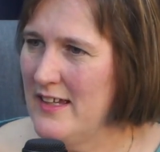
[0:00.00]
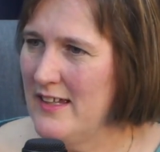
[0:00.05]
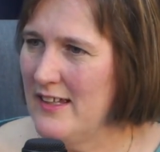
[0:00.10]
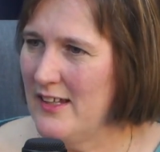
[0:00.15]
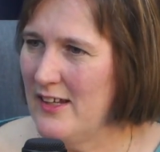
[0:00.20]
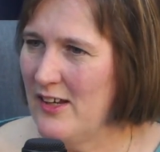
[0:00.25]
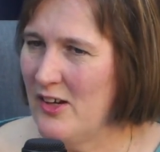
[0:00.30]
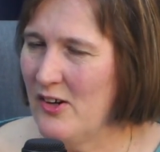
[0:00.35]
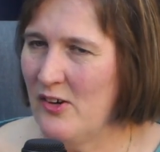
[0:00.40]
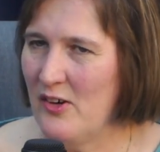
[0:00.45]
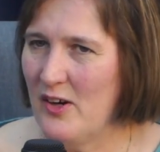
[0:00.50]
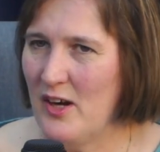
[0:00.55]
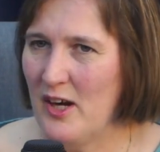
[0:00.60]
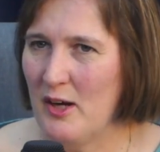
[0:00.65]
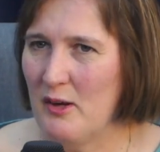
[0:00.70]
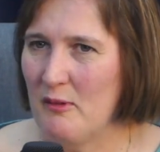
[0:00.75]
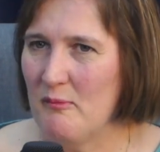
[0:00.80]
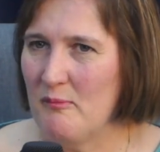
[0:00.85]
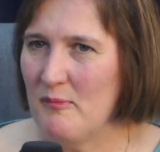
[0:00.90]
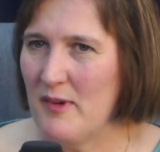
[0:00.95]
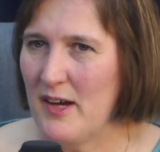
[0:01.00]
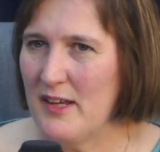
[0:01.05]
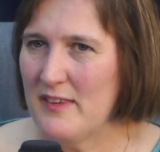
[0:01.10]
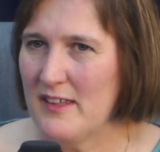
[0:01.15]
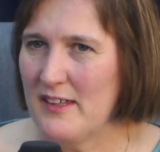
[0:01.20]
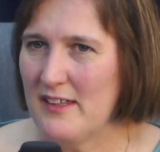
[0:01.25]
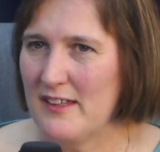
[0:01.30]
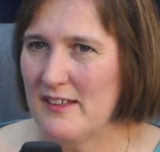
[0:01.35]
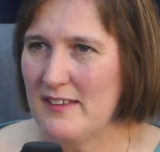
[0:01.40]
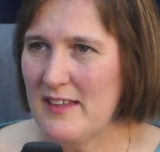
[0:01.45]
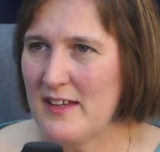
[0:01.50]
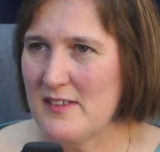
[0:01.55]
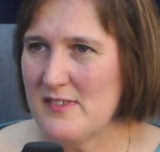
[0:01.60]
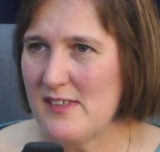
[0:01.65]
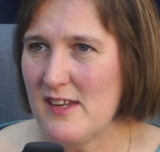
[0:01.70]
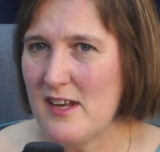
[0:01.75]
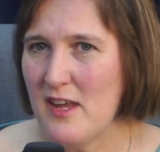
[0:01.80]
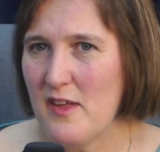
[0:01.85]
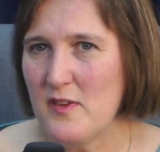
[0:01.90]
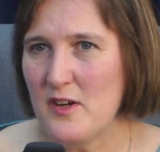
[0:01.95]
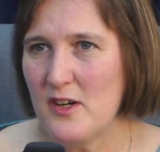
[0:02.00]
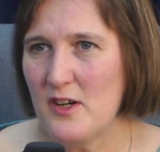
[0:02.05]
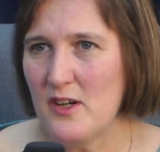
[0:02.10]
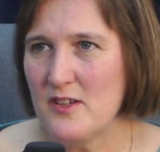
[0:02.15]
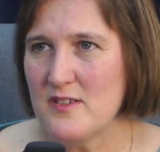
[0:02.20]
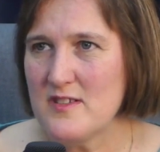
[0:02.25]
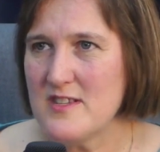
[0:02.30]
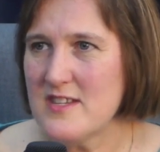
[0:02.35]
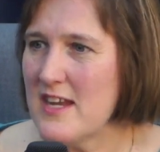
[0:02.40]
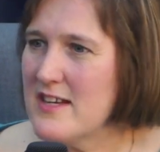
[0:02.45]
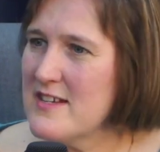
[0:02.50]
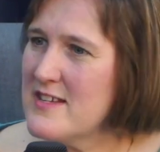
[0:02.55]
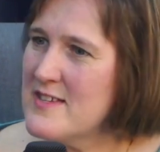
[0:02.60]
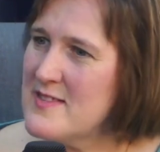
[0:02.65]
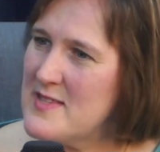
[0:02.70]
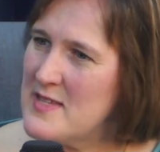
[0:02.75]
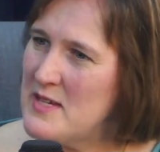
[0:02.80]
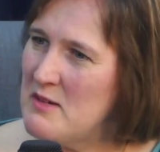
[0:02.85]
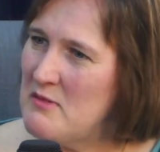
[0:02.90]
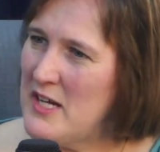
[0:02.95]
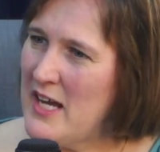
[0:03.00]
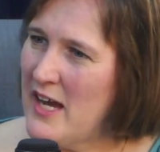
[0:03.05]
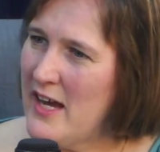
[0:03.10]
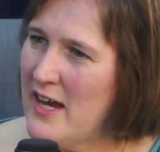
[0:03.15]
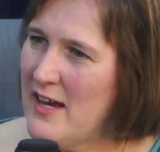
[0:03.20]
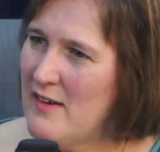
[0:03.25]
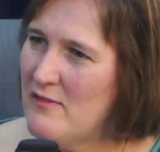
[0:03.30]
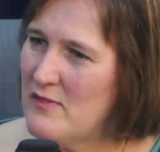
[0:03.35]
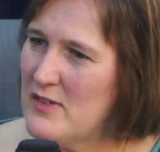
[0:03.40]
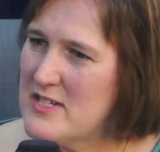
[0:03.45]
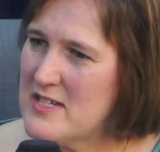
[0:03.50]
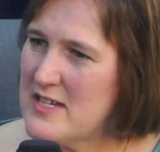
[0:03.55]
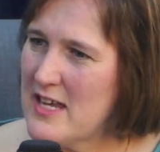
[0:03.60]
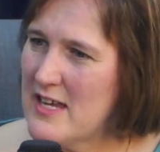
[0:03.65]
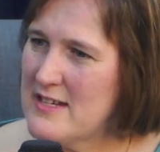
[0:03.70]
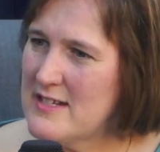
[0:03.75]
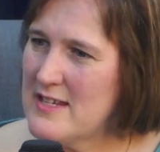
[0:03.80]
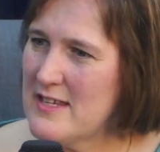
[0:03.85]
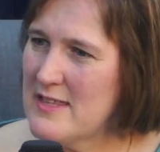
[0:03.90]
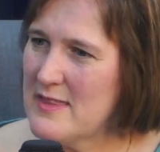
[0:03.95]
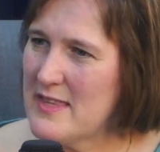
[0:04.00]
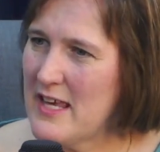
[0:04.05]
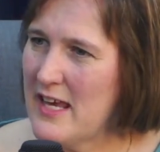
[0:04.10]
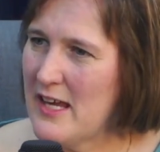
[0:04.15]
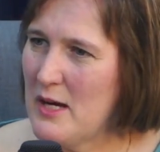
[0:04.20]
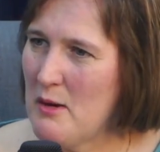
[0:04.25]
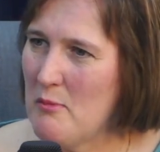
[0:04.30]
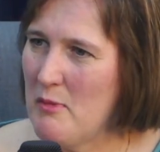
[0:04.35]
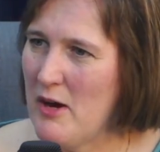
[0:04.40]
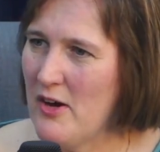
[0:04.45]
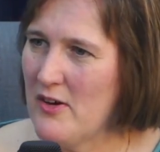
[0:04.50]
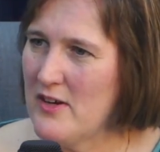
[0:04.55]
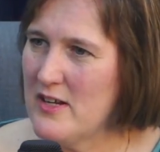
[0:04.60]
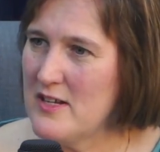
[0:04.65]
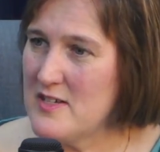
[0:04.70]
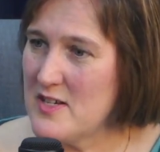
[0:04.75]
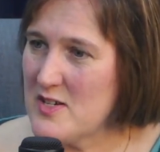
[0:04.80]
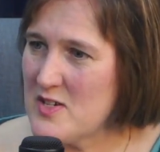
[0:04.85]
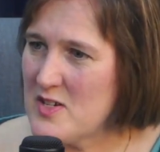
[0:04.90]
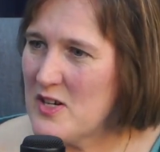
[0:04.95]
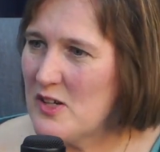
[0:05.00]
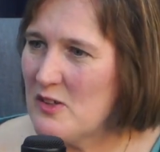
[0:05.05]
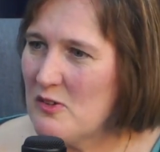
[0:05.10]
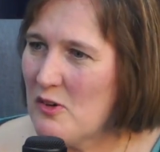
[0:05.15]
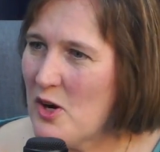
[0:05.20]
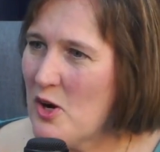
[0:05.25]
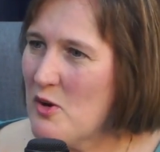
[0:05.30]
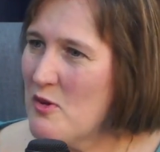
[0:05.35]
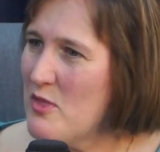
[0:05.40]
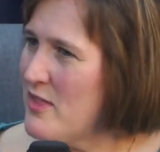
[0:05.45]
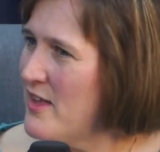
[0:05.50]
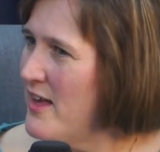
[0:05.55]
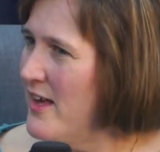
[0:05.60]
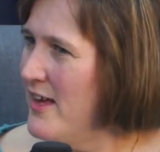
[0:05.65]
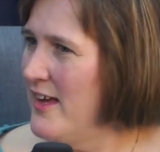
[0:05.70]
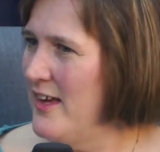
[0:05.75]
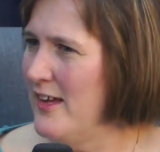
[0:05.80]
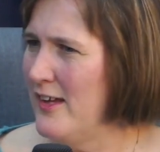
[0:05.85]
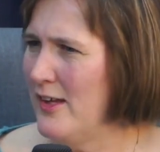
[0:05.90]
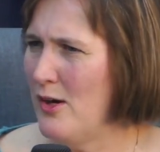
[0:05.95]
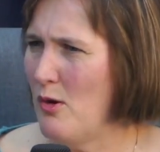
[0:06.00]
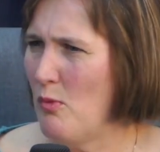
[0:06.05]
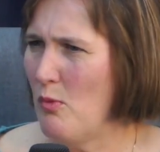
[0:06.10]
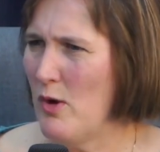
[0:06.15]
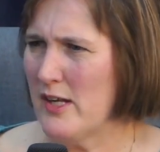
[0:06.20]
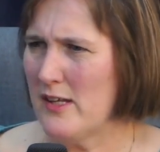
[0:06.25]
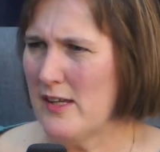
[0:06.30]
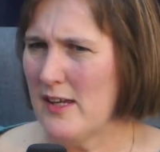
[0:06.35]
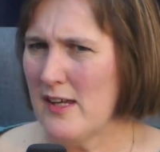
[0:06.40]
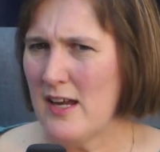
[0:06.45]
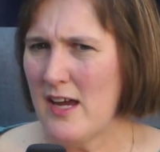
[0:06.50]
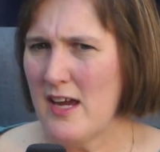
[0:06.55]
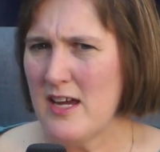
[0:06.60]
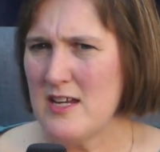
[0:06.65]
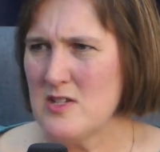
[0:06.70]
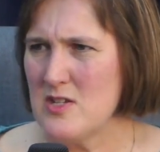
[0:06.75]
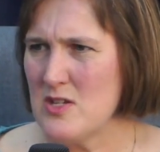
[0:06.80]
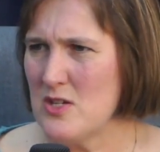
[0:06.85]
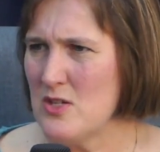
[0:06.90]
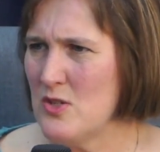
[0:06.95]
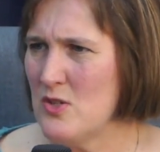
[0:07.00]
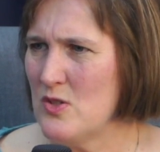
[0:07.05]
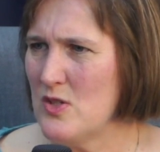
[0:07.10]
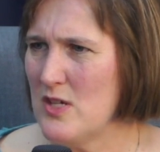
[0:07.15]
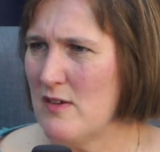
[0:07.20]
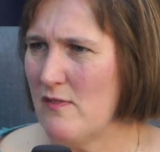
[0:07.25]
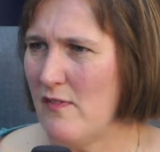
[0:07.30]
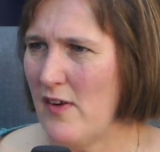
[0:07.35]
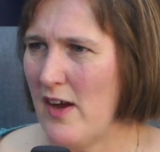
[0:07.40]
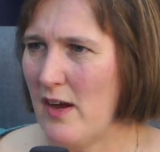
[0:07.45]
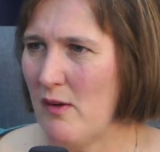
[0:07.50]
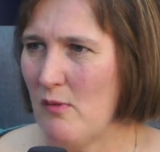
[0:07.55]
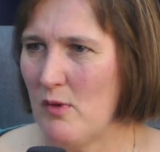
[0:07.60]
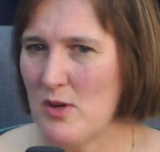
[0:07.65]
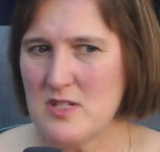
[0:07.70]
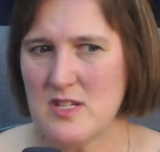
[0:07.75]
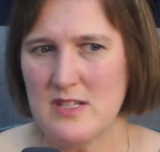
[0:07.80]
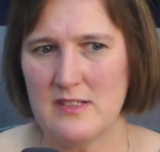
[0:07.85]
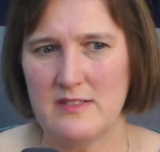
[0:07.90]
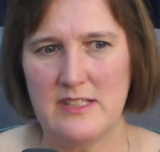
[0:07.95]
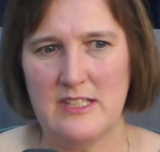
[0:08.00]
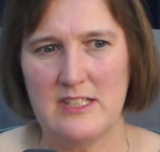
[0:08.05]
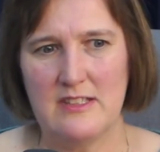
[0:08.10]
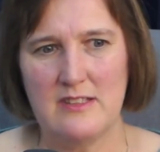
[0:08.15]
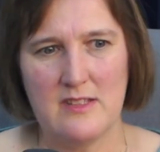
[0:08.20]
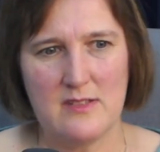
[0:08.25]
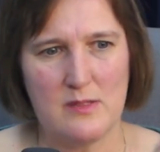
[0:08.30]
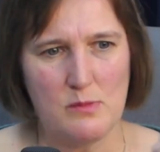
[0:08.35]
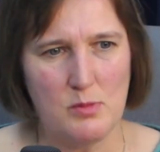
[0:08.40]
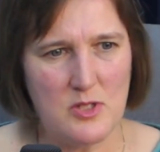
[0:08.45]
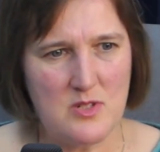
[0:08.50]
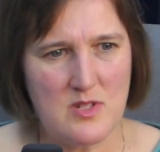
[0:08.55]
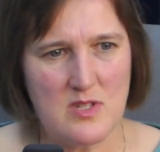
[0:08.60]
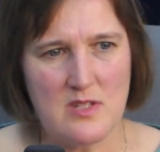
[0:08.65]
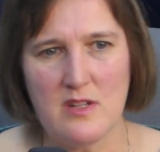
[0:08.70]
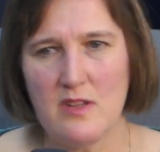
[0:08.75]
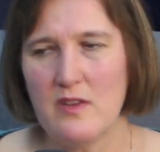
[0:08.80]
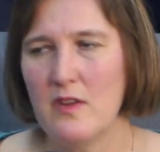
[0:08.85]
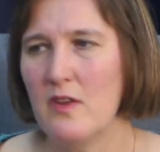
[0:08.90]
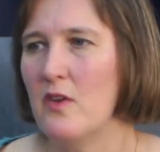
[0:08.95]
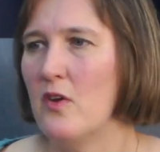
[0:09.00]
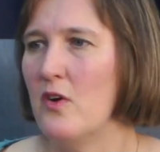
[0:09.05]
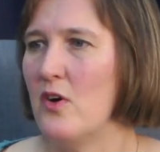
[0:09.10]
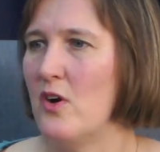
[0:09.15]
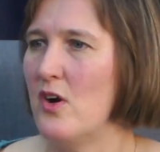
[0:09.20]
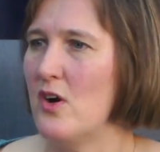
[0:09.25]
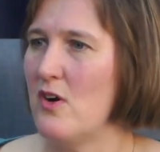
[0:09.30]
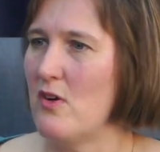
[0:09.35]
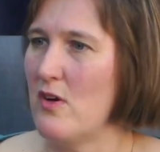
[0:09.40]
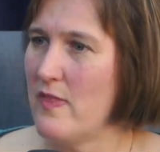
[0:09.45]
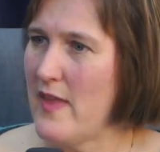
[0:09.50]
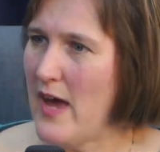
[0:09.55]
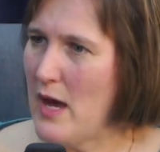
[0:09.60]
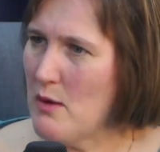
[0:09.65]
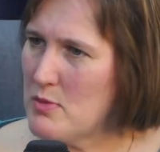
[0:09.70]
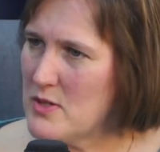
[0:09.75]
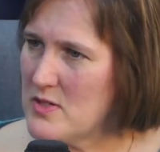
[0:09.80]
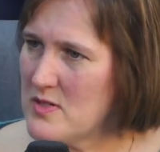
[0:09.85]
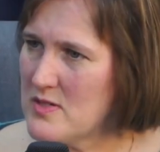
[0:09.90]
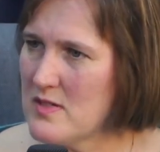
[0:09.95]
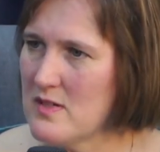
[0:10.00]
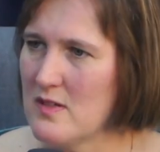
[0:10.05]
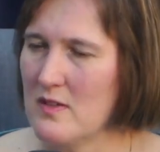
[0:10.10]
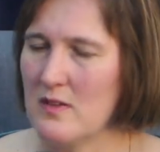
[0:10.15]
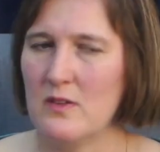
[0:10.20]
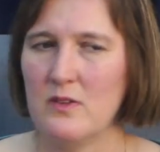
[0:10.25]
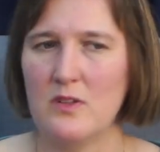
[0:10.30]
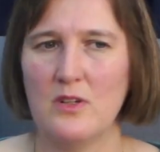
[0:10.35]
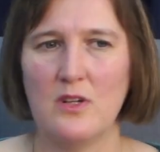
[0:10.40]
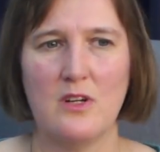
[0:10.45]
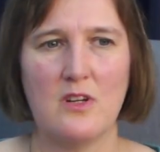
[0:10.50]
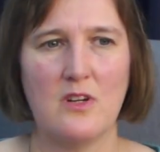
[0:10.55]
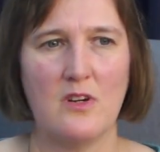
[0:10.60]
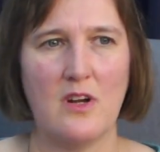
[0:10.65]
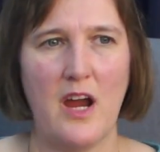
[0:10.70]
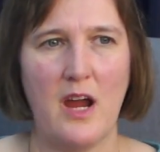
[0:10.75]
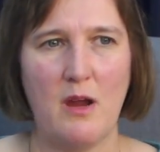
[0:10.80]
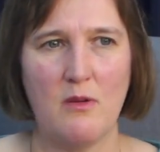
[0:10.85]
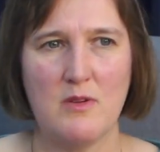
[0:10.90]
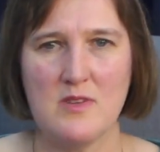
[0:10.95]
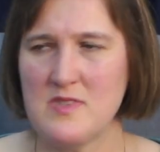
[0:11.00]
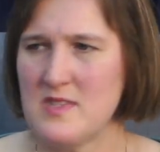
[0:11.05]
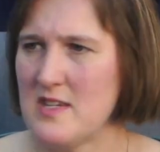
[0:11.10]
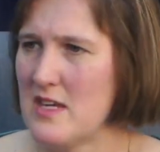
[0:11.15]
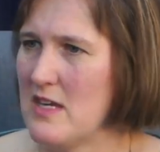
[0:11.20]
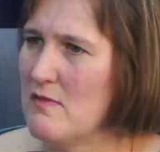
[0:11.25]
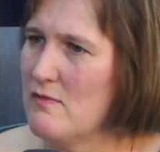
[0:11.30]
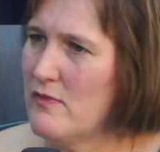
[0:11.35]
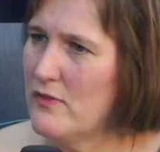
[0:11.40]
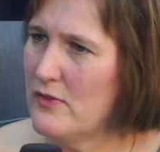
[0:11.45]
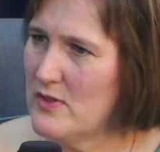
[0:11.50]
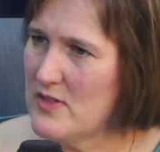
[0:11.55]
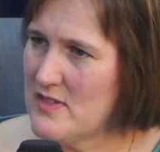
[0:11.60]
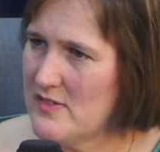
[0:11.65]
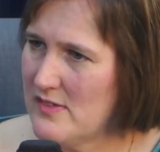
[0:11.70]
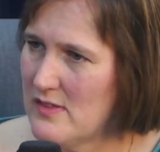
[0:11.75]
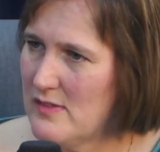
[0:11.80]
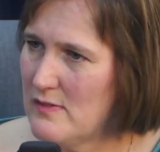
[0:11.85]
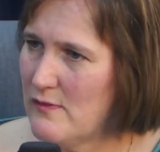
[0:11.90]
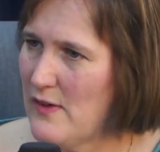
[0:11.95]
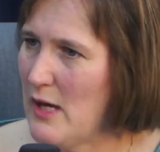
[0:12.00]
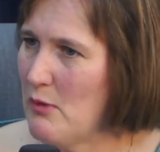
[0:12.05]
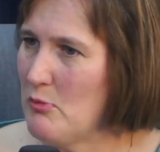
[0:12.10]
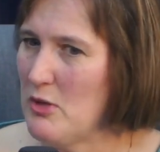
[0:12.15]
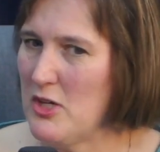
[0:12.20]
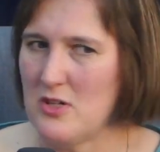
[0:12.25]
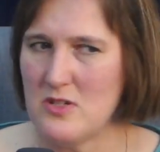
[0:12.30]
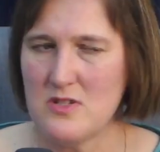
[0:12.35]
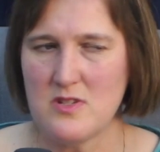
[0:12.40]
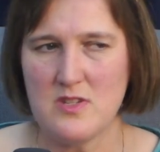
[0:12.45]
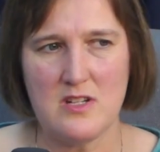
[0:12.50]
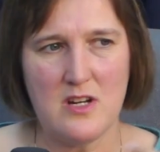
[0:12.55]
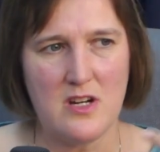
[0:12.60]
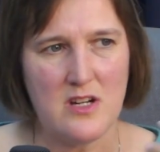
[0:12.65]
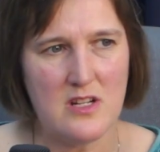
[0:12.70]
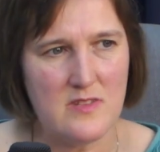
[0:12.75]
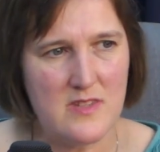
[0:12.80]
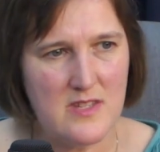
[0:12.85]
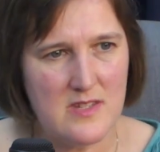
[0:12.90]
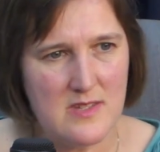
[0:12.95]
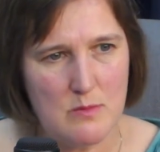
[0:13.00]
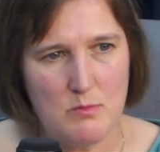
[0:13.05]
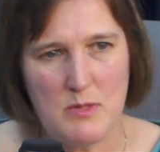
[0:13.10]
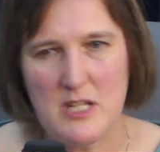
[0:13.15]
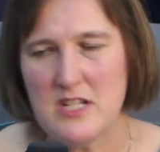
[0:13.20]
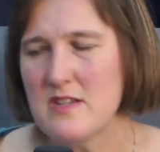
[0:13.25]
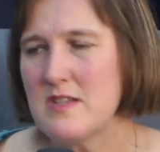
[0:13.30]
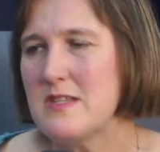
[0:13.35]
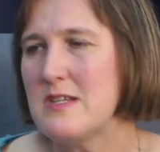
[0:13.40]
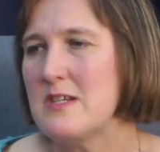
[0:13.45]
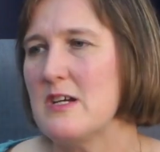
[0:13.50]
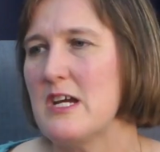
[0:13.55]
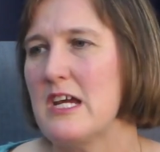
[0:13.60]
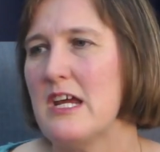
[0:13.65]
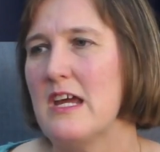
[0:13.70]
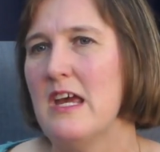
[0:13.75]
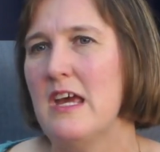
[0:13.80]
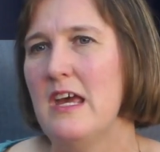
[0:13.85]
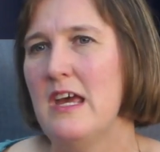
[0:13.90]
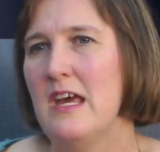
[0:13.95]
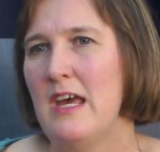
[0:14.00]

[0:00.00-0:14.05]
I think that's another tendency we have. We tend to think about addition growth. What can I do if I were to lead this person to the Lord, or that person to the Lord, or I was to influence this family or start this ministry?